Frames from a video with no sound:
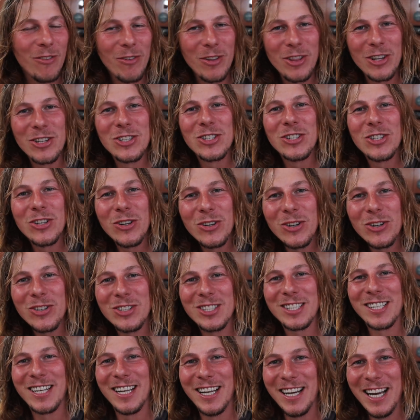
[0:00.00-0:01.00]
with the
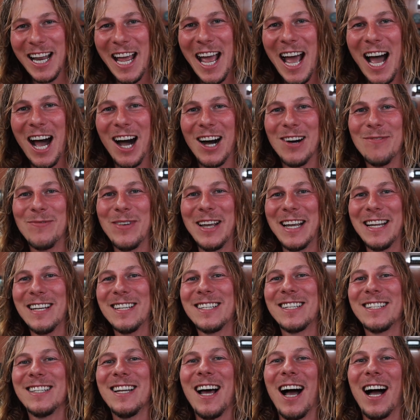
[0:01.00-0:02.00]
Suez Canal being
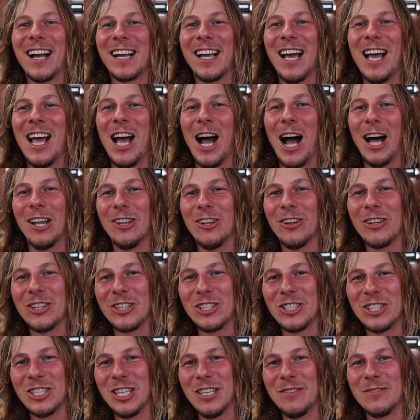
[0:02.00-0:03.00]
stuck, a lot of
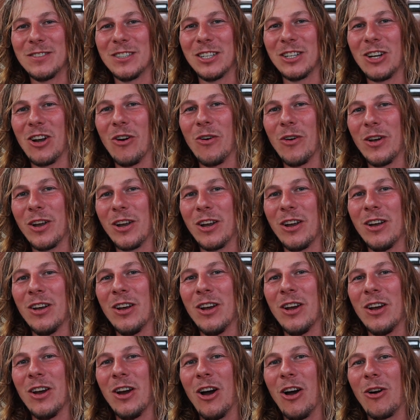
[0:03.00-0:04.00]
ships are going
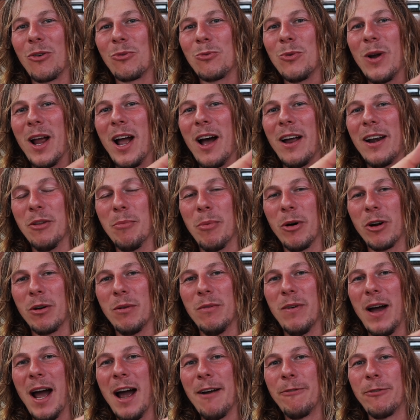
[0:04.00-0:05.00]
around the bottom
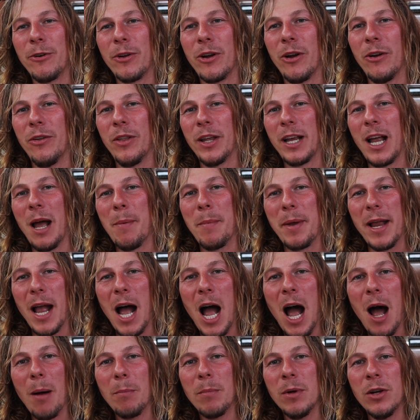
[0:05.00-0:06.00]
of Africa and they're coming
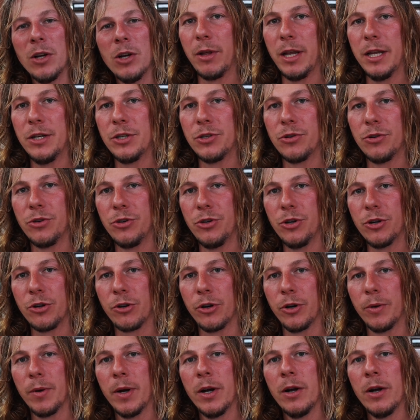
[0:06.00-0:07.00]
up into Europe